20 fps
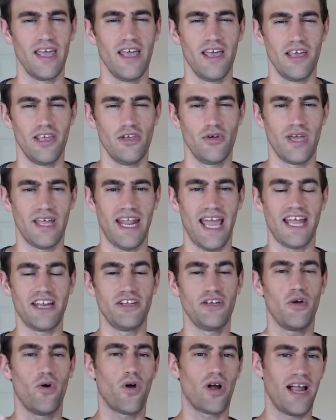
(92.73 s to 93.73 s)
You can add
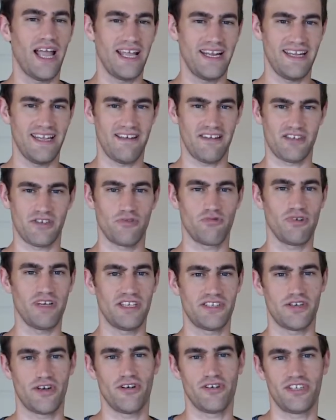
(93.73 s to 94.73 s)
your ideas and
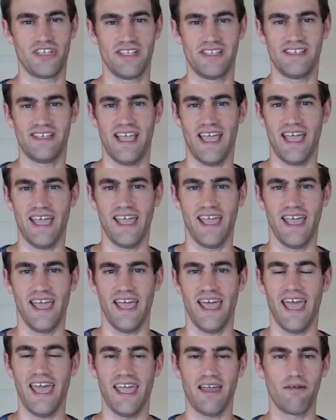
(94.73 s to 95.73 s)
research and say,
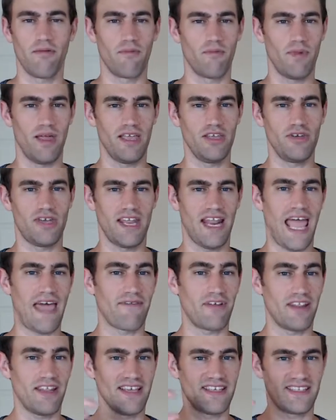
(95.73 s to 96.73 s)
hey, you can have
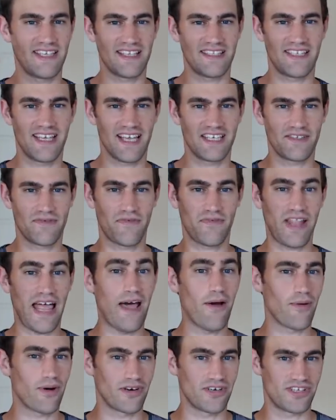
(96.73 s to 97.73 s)
a list that says
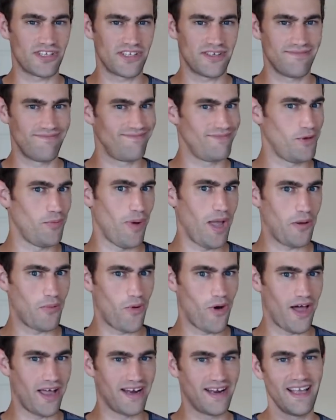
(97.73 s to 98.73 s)
flowers you might
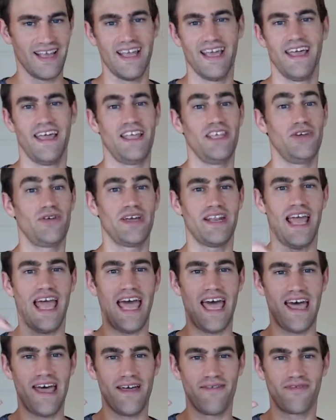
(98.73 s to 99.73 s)
want. And you can
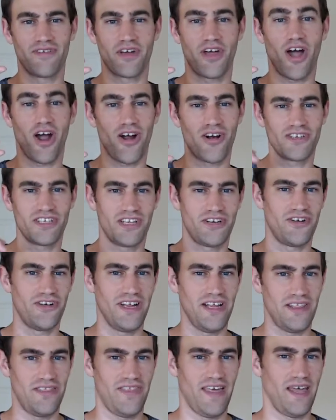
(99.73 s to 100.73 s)
have cards
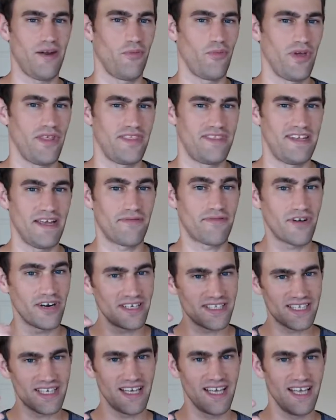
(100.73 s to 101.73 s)
underneath that with
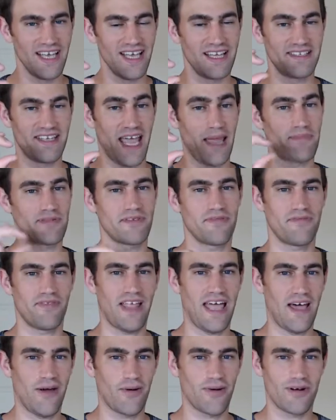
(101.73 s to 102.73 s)
different types of
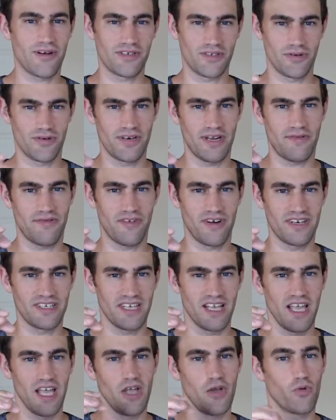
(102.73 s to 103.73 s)
flowers or different
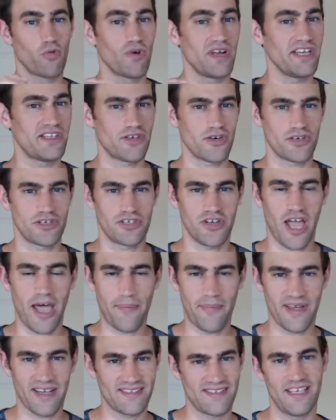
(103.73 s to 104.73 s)
research
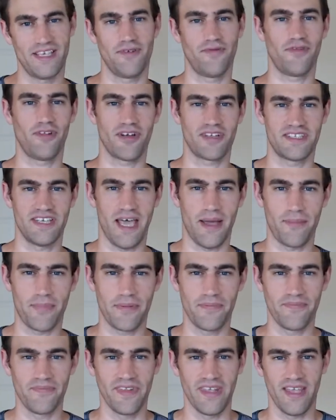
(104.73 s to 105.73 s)
topics that you've looked up.
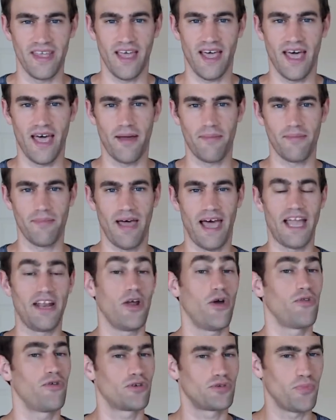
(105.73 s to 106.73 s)
I
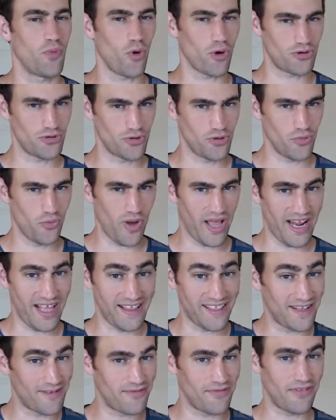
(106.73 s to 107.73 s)
know there's more to a
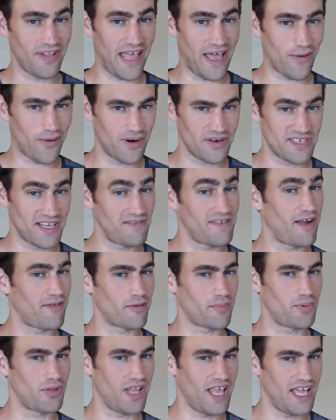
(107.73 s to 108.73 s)
wedding than flowers. I've never
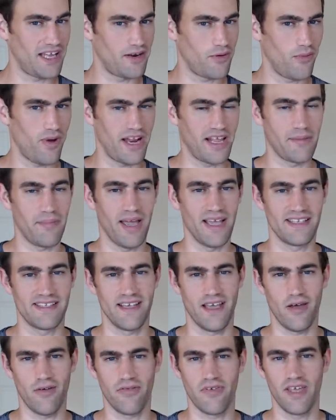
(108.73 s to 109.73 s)
planned a wedding
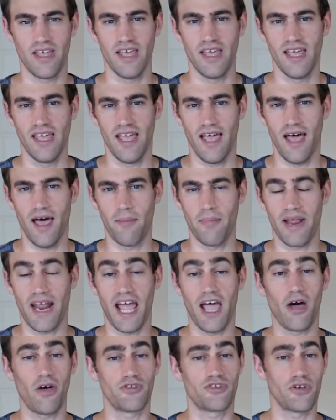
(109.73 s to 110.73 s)
myself. But
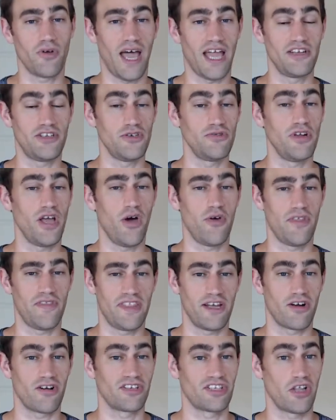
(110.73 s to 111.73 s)
I do know that
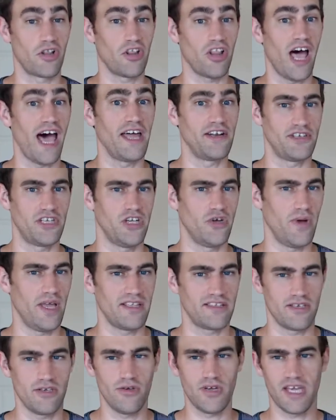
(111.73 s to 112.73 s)
there is a lot to it.
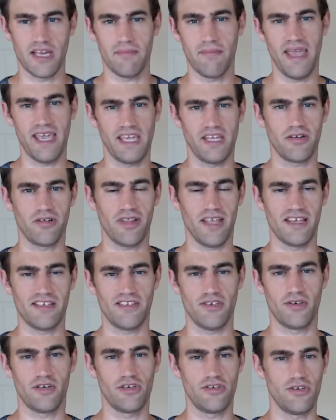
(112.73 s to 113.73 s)
So you can make your list,
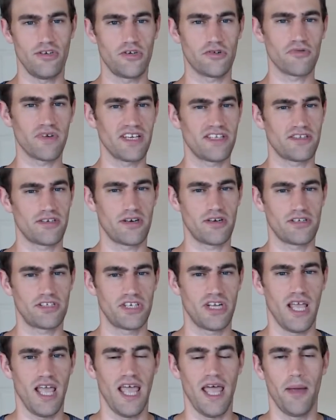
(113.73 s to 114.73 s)
you can do your
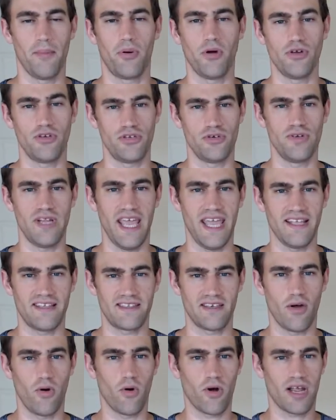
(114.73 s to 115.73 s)
research, put due
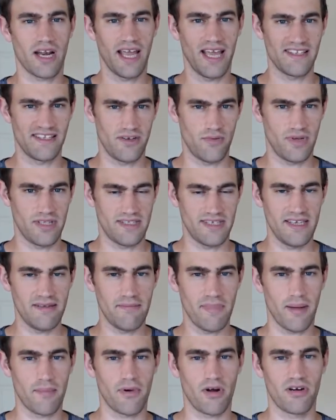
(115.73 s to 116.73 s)
dates, organize it with team
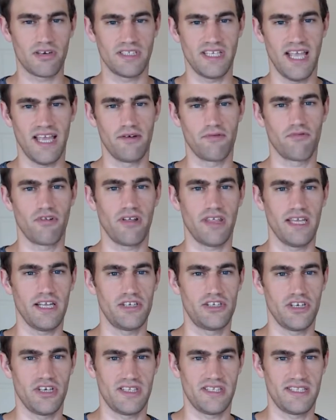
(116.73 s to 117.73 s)
members, and really
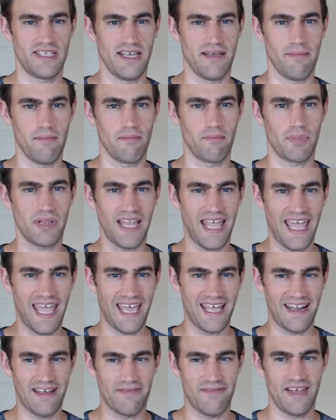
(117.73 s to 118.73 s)
just
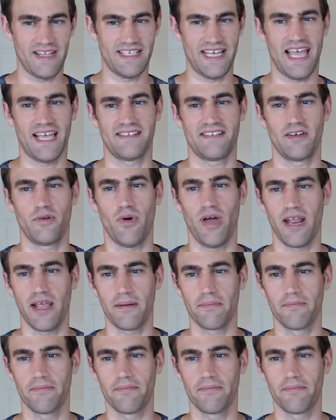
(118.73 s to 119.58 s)
plan a fantastic wedding.